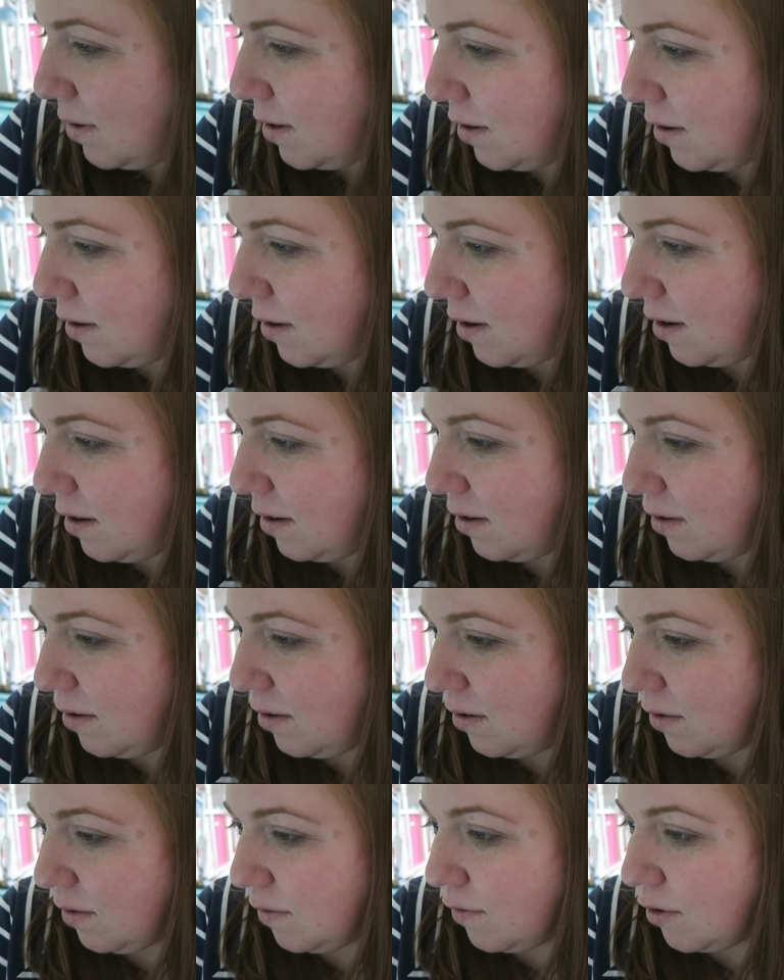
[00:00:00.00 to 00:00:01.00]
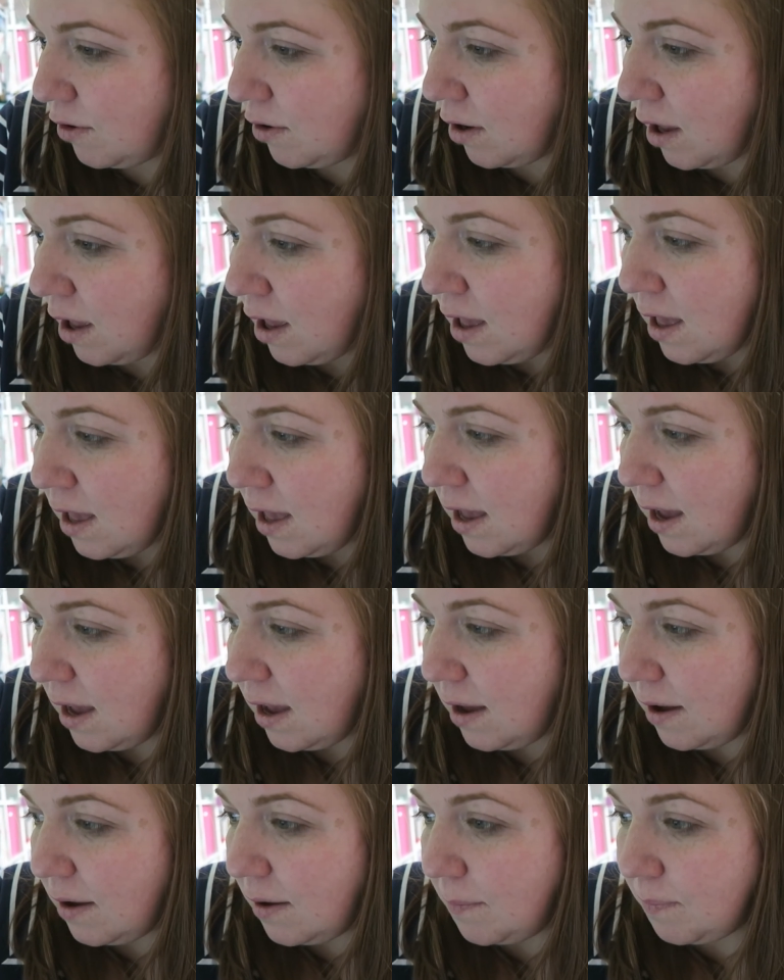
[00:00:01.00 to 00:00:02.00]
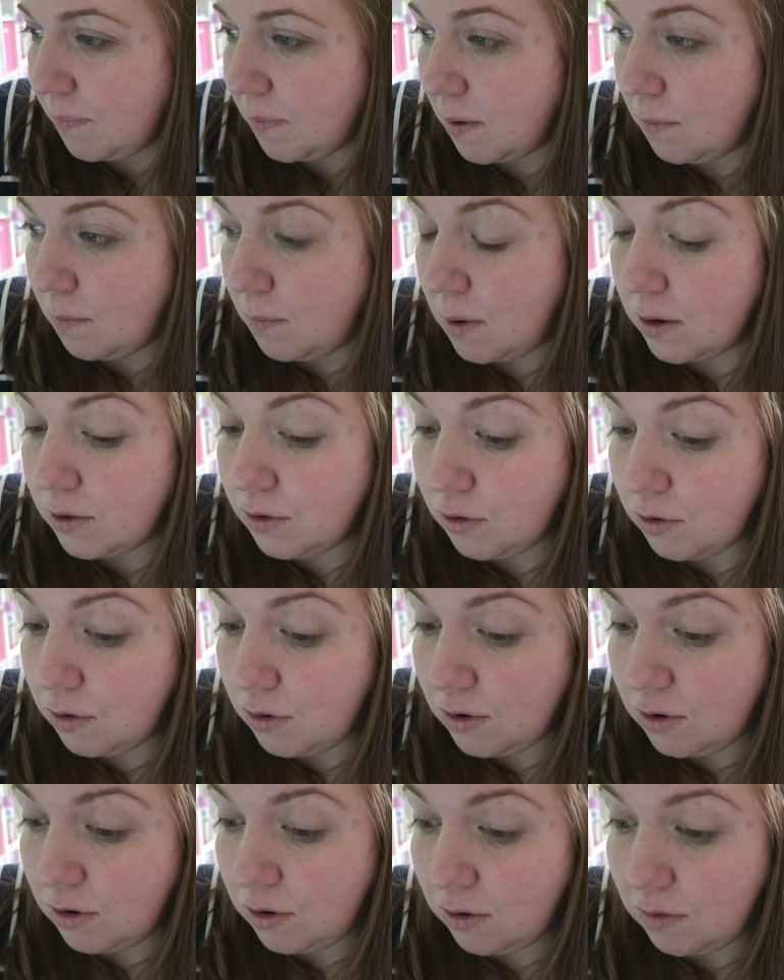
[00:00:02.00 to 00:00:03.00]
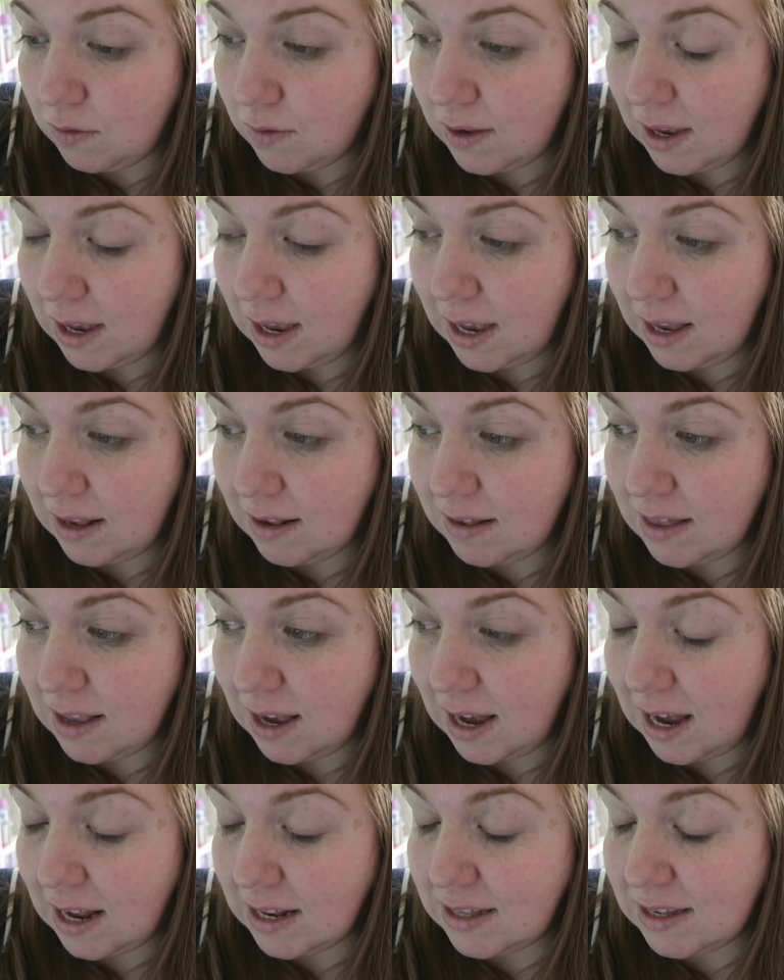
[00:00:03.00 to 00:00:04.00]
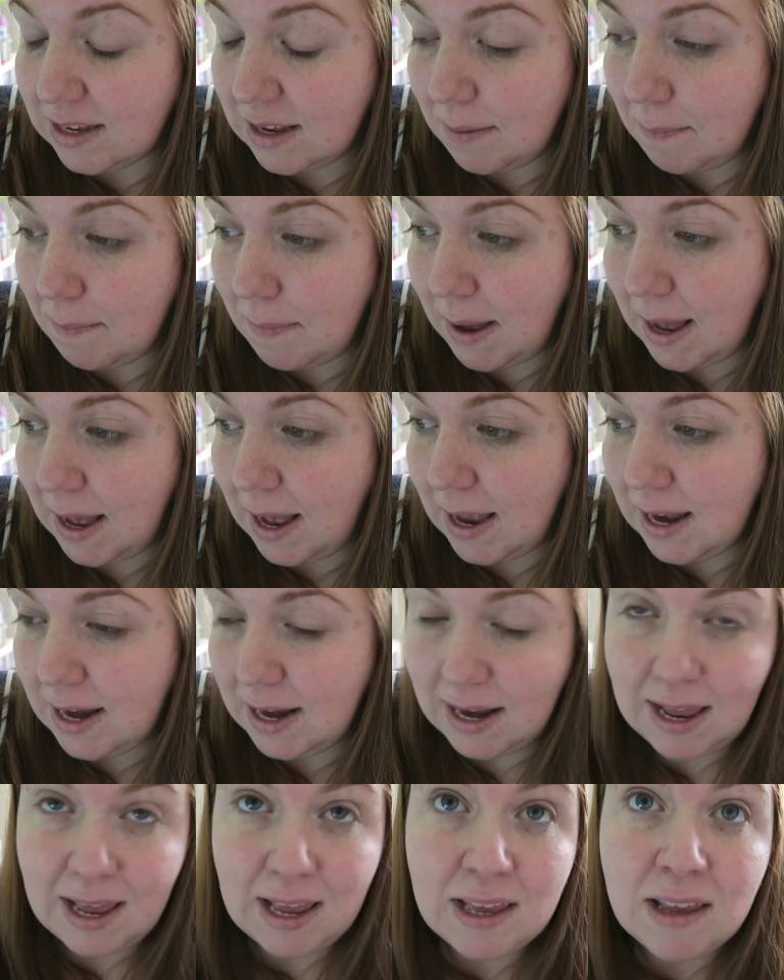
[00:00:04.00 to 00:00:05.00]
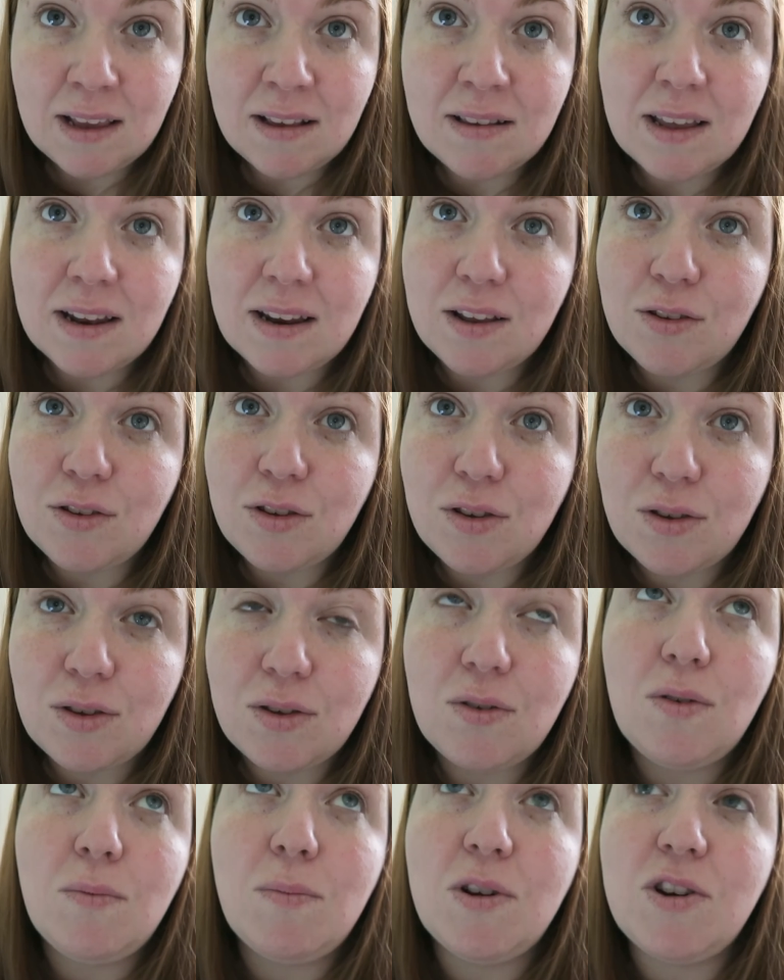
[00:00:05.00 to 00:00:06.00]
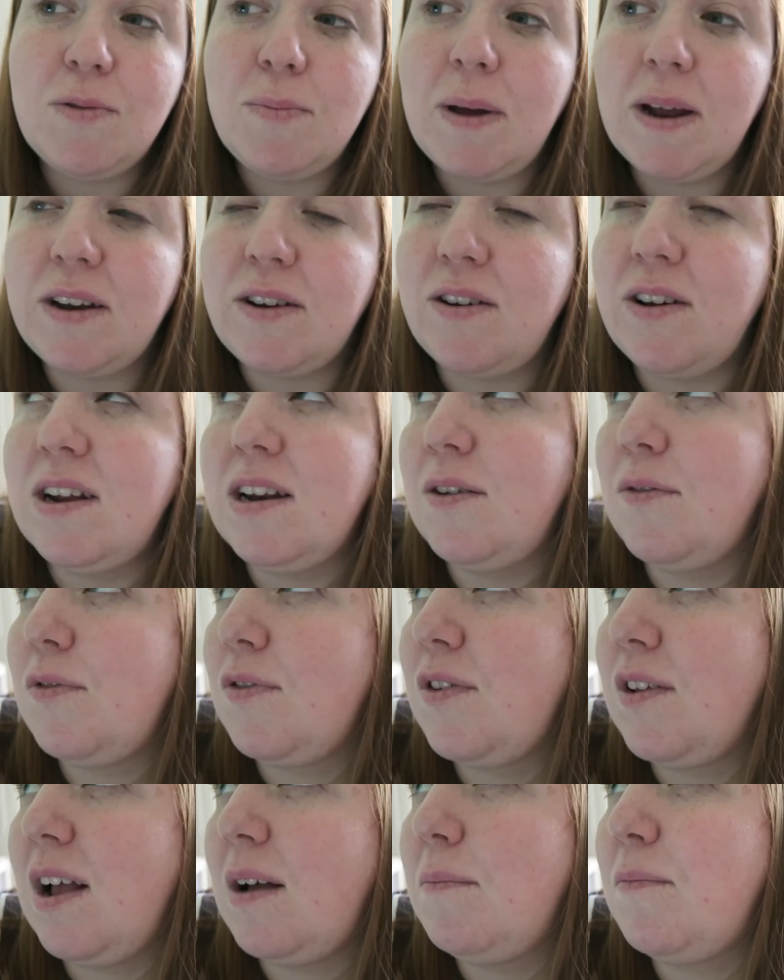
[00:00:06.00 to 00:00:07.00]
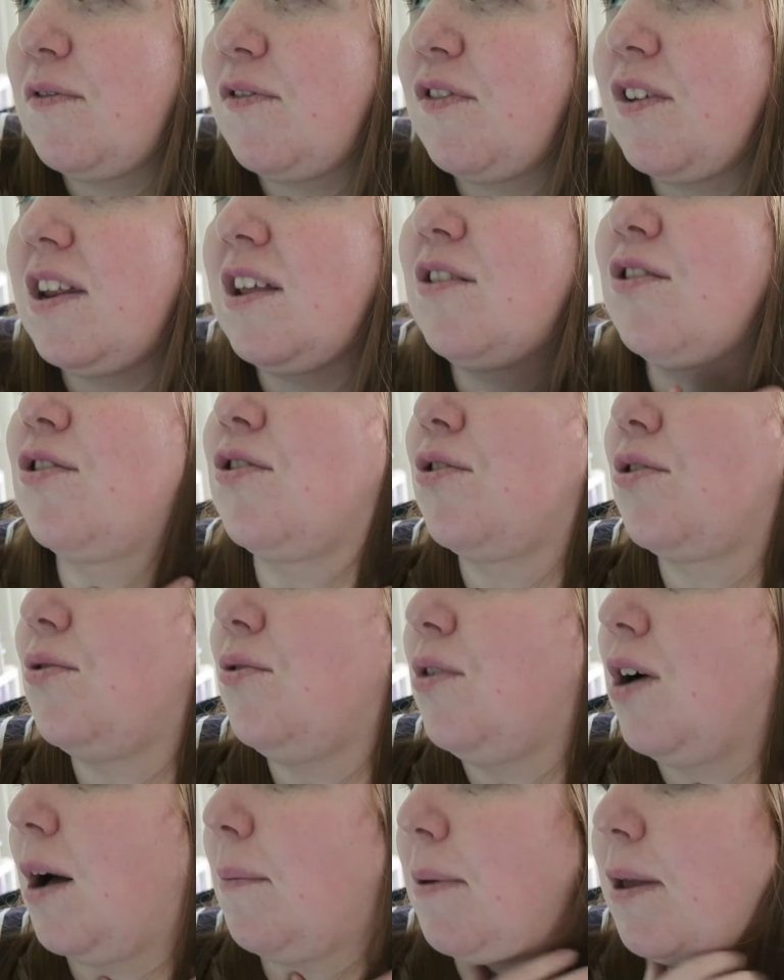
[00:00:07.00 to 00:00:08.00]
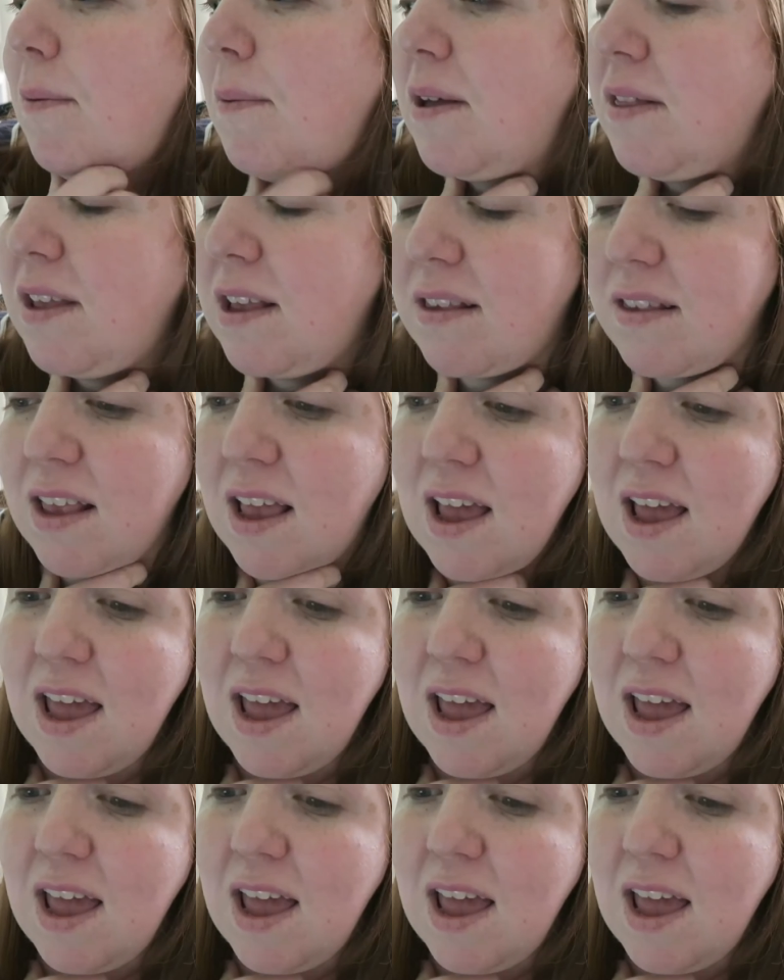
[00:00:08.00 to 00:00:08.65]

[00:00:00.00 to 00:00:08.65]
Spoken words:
quite a long vlog. One good news is that my leg is getting so much better, and I'm feeling so happy about this.